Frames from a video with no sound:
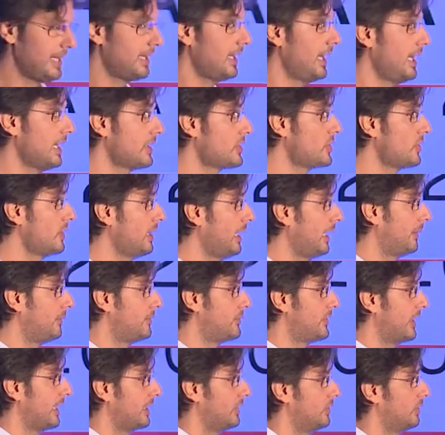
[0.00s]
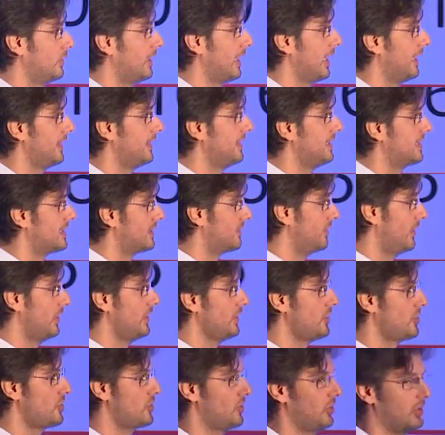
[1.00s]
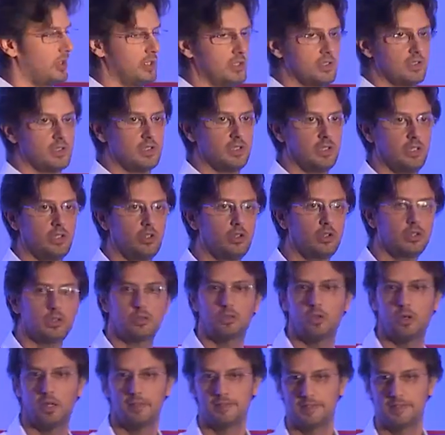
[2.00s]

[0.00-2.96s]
Actually, I'm trying to cut this very short in order to have